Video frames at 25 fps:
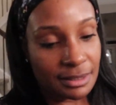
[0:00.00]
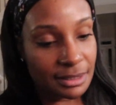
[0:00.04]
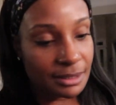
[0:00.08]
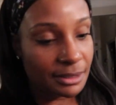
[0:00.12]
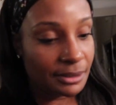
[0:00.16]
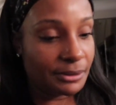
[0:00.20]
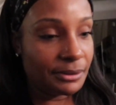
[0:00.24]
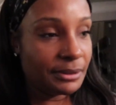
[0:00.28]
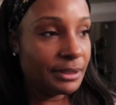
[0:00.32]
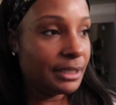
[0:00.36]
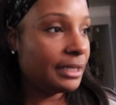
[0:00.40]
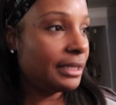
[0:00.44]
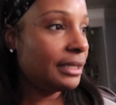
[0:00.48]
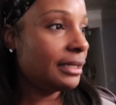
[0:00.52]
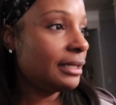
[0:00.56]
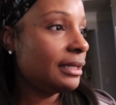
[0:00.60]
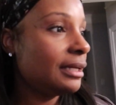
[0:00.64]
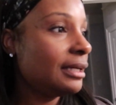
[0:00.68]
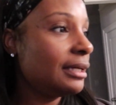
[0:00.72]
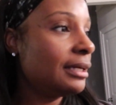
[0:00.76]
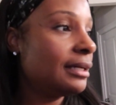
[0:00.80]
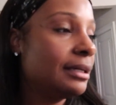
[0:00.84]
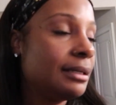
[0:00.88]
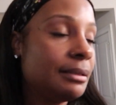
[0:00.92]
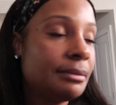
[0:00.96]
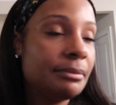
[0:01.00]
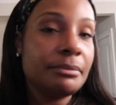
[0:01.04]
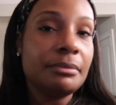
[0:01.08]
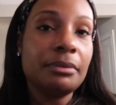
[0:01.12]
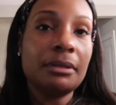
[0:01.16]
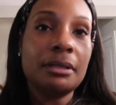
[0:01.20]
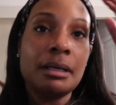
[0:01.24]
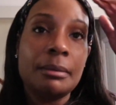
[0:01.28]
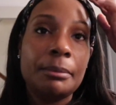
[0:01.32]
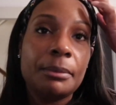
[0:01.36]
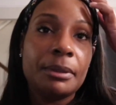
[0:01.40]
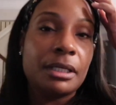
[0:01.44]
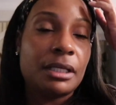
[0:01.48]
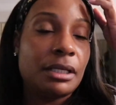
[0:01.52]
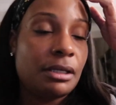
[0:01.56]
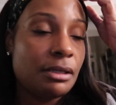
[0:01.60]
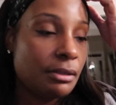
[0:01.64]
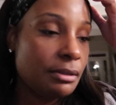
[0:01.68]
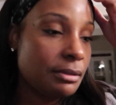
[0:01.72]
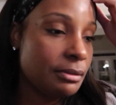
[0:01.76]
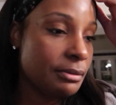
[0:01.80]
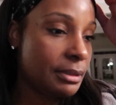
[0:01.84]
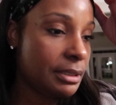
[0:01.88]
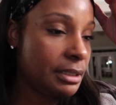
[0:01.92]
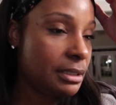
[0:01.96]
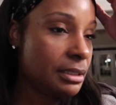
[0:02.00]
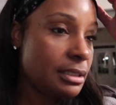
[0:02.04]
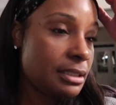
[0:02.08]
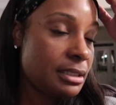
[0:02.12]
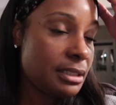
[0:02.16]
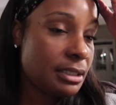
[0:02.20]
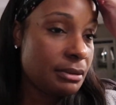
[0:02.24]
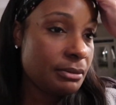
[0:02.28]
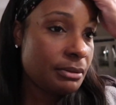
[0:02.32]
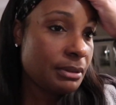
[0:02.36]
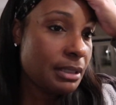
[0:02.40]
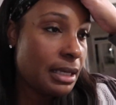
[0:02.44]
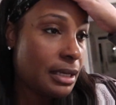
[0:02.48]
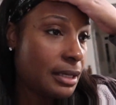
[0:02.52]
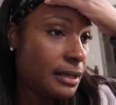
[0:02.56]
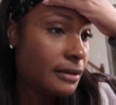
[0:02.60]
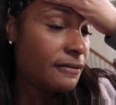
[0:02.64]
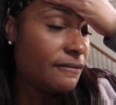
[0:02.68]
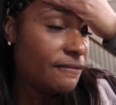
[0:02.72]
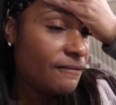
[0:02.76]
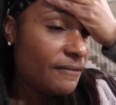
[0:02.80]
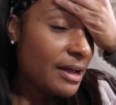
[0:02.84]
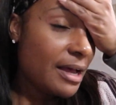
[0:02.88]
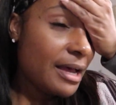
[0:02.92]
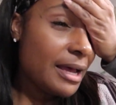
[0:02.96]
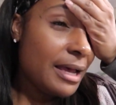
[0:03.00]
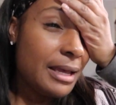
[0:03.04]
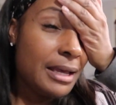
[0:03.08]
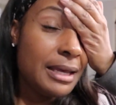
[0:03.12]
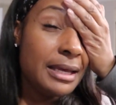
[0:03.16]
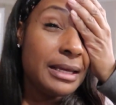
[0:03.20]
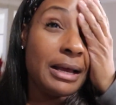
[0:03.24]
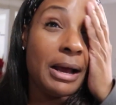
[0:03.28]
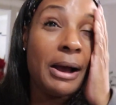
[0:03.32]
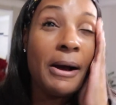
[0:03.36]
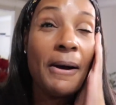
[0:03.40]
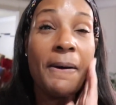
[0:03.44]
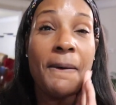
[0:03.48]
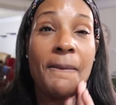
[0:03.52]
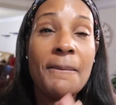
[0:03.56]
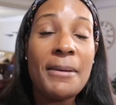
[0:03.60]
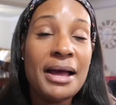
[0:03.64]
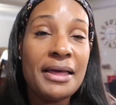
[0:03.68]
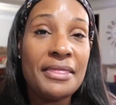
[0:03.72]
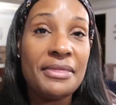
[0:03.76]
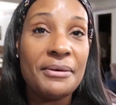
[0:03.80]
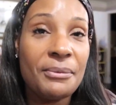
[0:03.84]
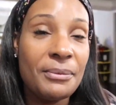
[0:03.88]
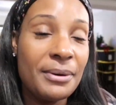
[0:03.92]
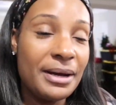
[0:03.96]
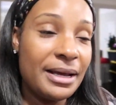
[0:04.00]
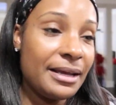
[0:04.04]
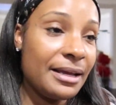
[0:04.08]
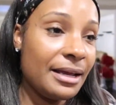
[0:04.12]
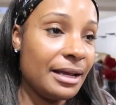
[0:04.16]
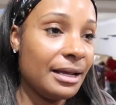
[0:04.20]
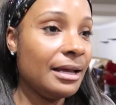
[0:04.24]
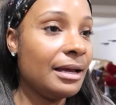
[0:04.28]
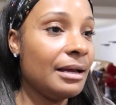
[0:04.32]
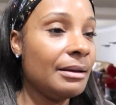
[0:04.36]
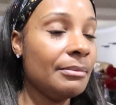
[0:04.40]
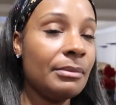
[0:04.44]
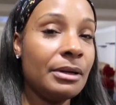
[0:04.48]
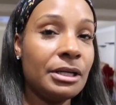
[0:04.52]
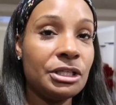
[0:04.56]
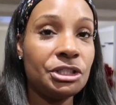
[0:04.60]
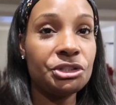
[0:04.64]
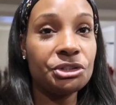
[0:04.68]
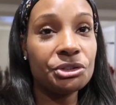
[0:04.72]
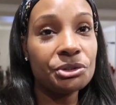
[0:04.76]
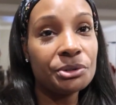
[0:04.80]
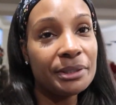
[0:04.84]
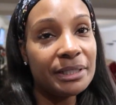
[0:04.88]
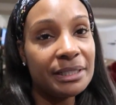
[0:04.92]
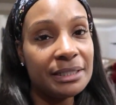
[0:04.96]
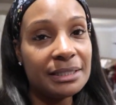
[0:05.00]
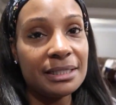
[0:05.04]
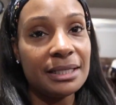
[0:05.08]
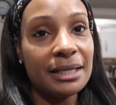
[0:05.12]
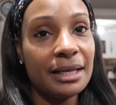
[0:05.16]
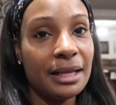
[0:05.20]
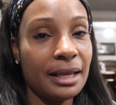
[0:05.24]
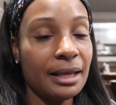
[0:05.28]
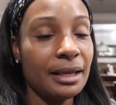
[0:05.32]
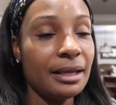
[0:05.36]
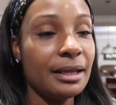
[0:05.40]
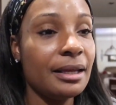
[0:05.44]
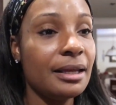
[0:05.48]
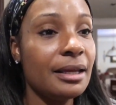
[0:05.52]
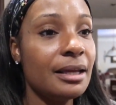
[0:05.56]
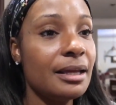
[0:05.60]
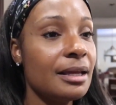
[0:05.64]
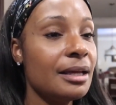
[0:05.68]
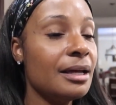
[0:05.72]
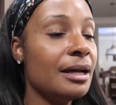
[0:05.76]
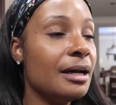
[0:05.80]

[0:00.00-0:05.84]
So yeah, I'm gonna go and see what I could find. Oh, by the way, I got my tree today.